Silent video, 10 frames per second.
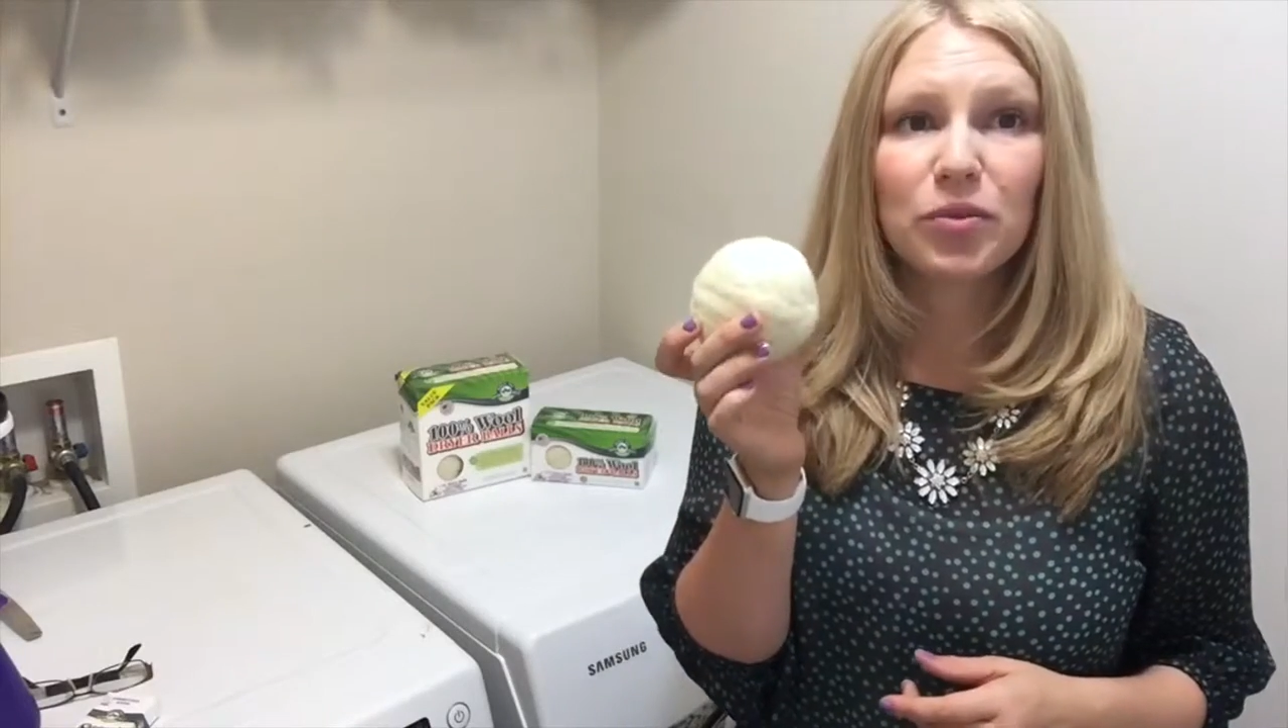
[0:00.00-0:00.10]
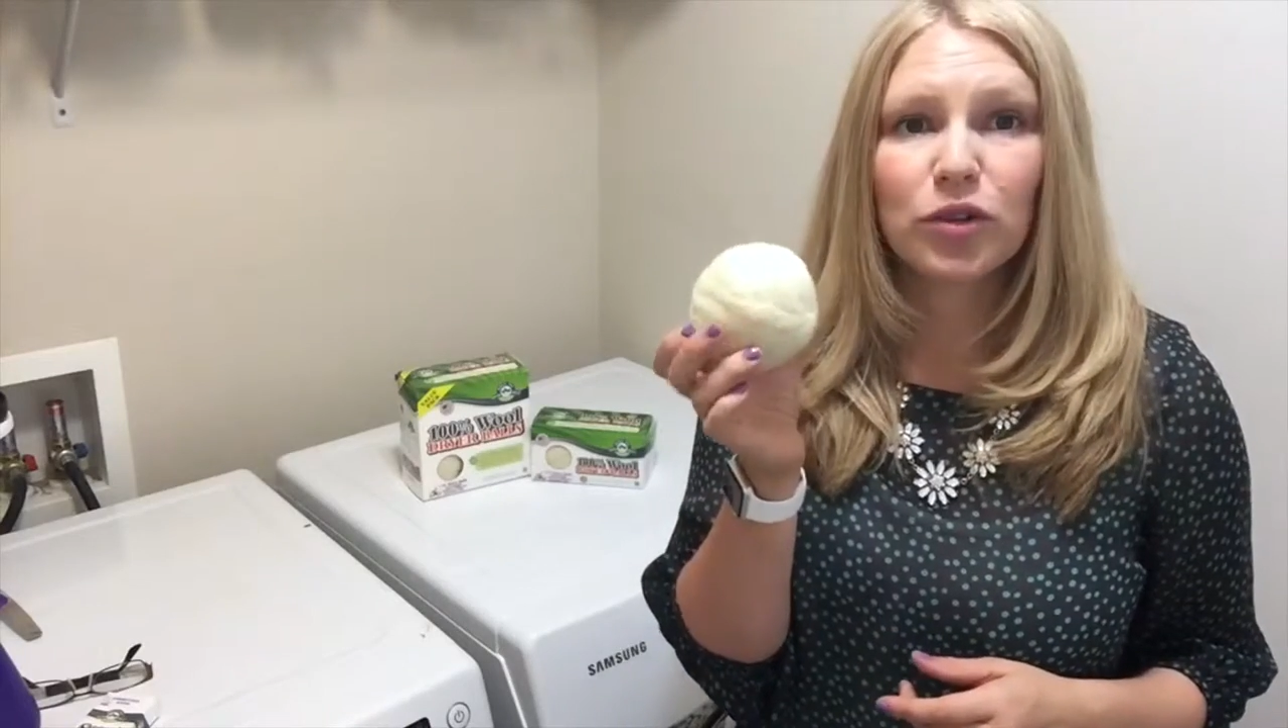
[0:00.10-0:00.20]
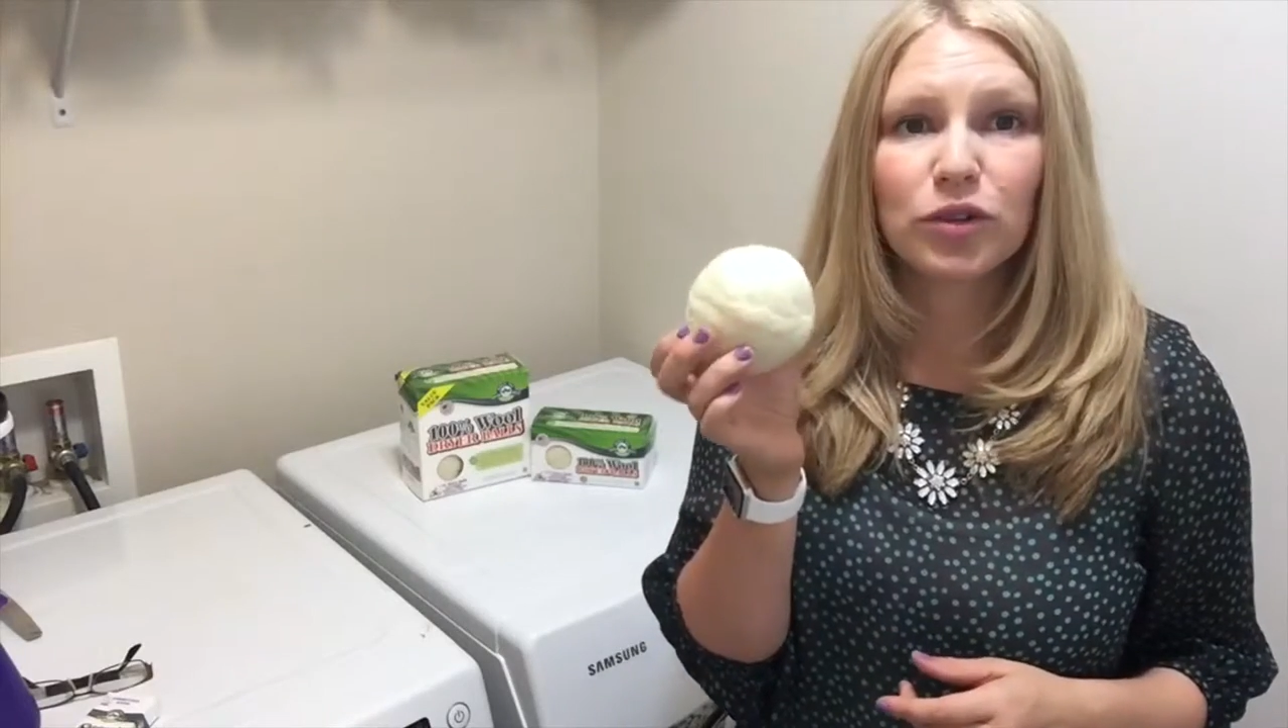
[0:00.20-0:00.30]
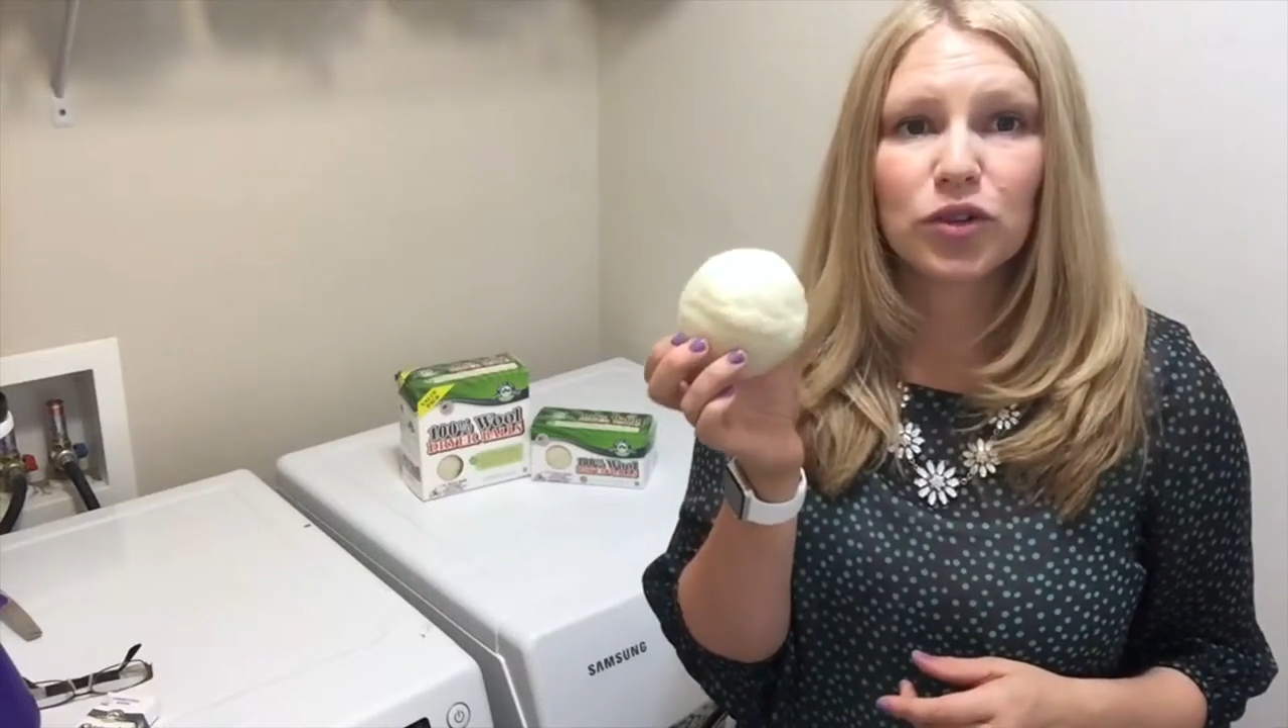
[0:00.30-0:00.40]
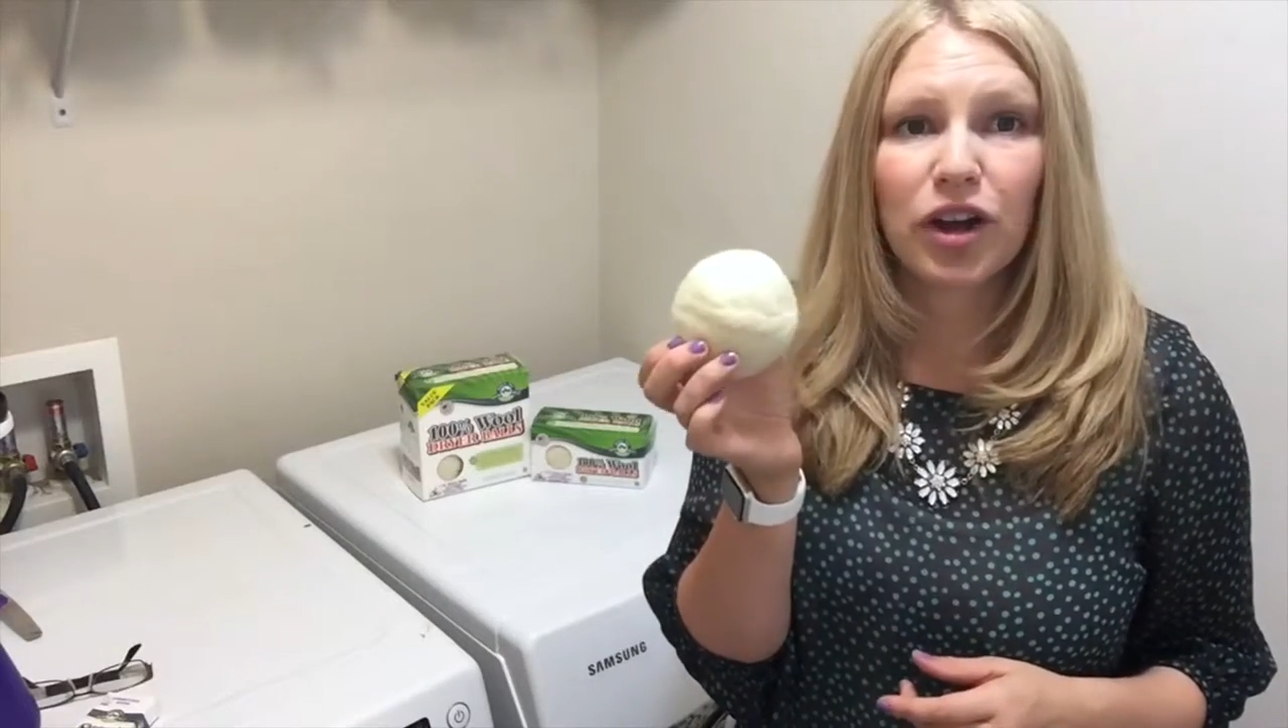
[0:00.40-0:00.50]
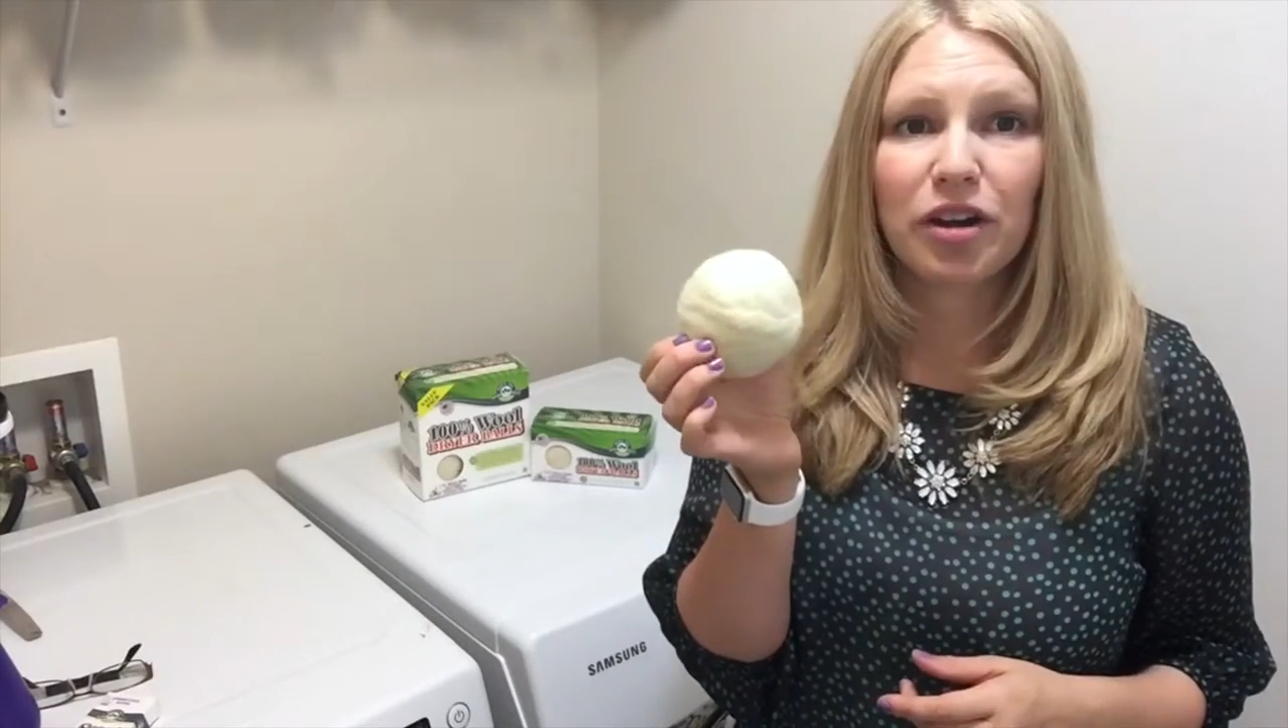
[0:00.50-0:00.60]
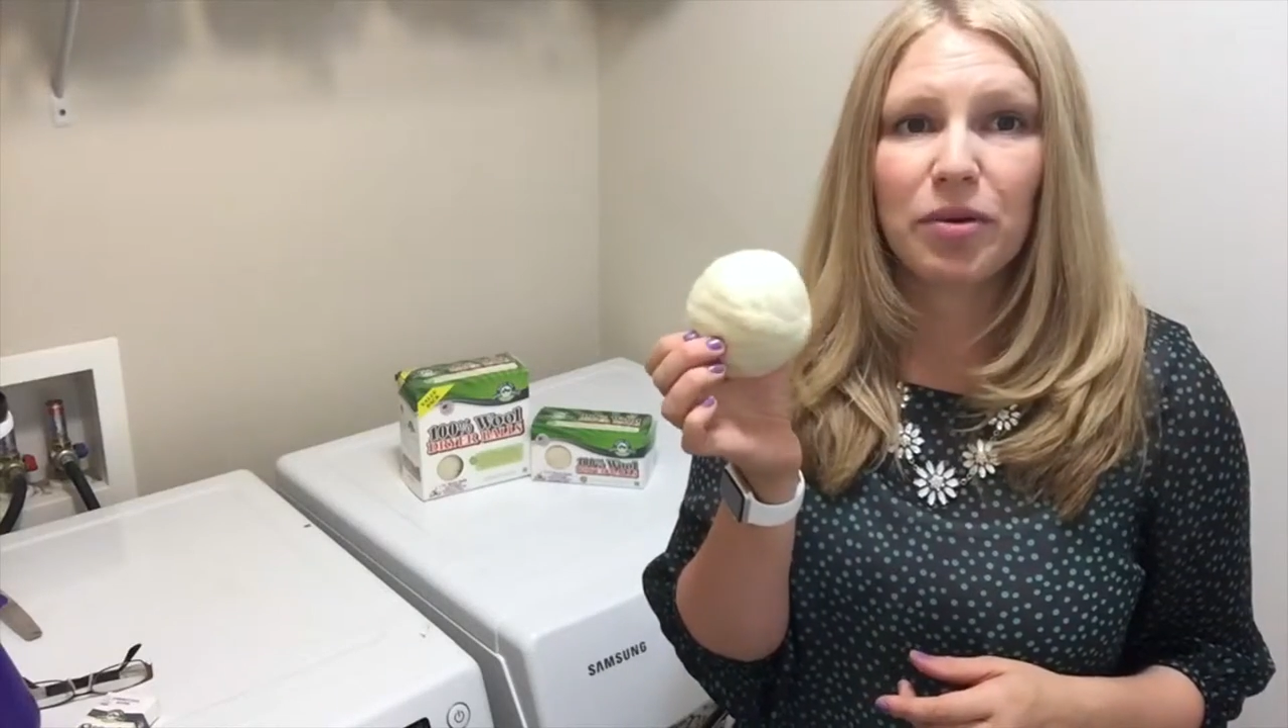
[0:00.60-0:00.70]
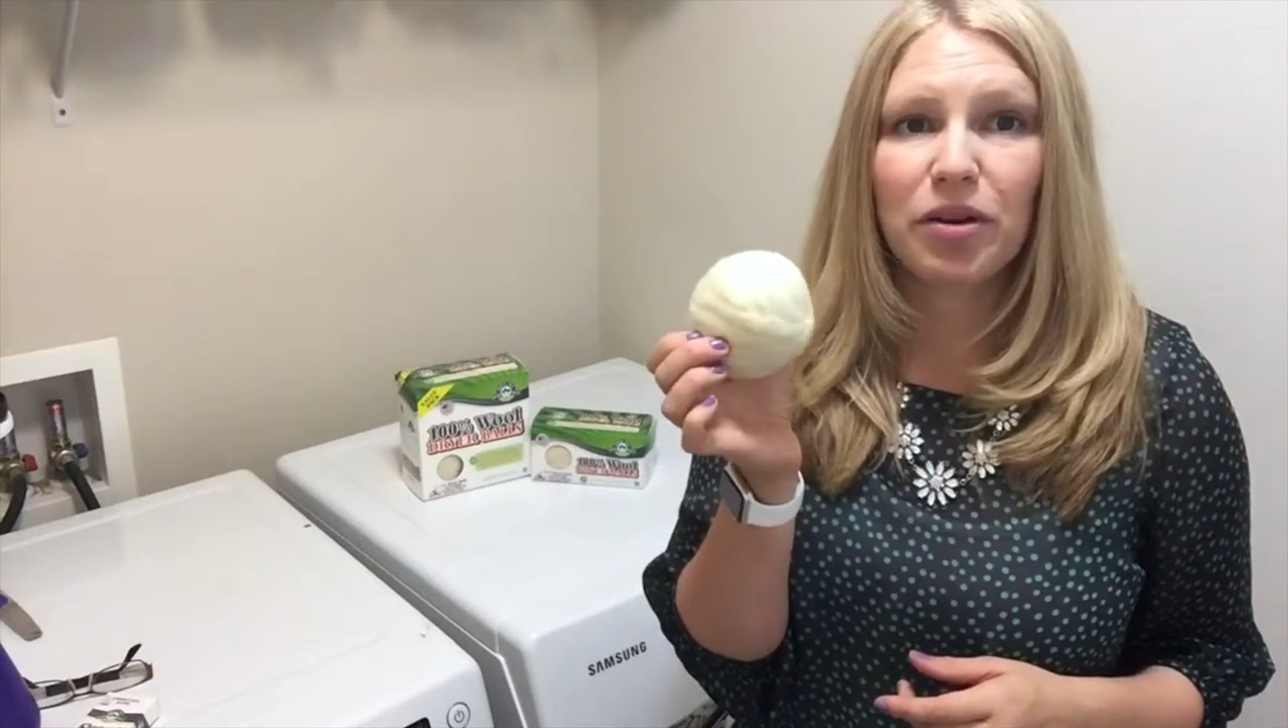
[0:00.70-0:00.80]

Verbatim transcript: wool dryer